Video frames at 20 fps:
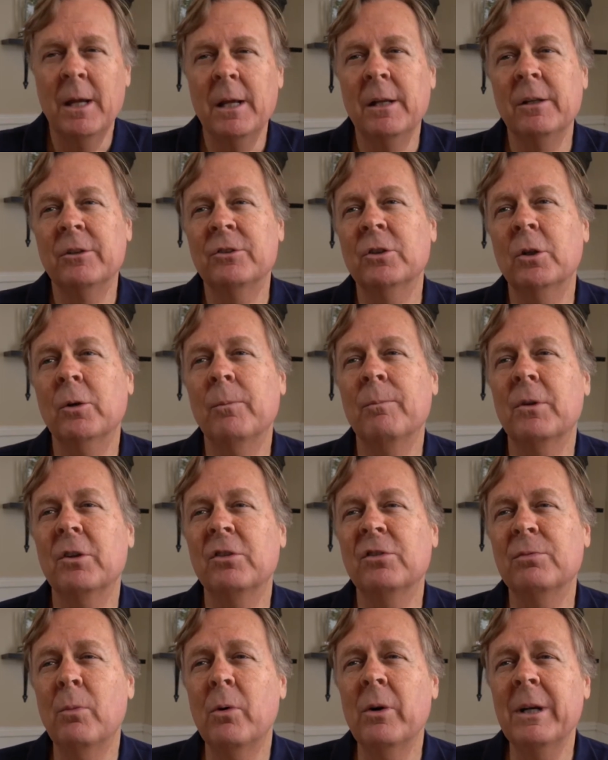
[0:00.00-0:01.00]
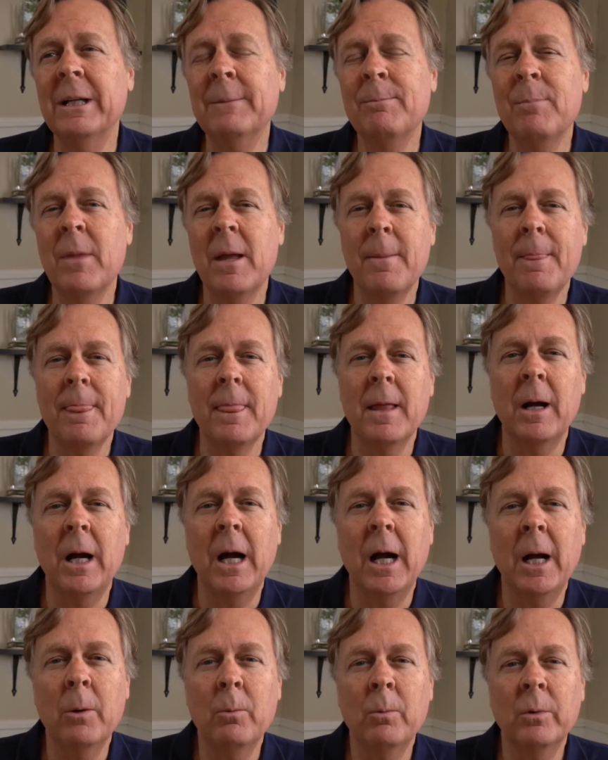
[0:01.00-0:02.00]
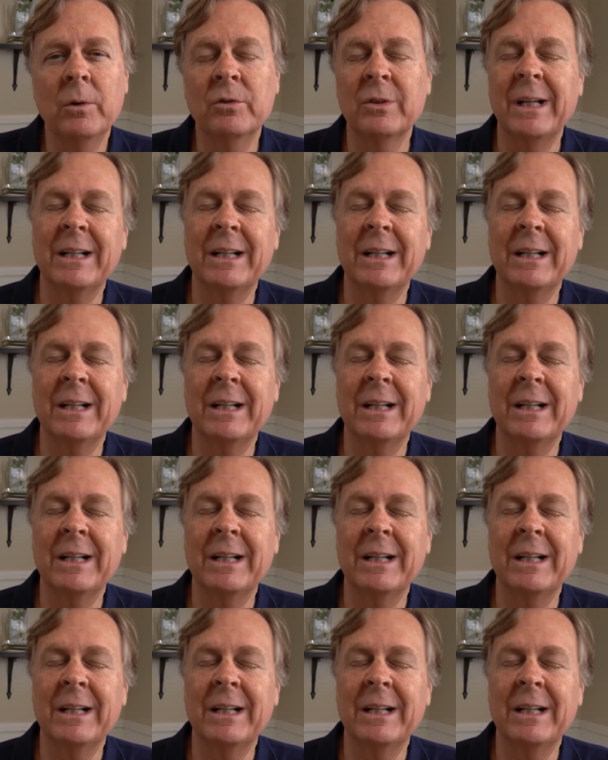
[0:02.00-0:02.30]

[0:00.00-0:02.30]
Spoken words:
So this morning, it was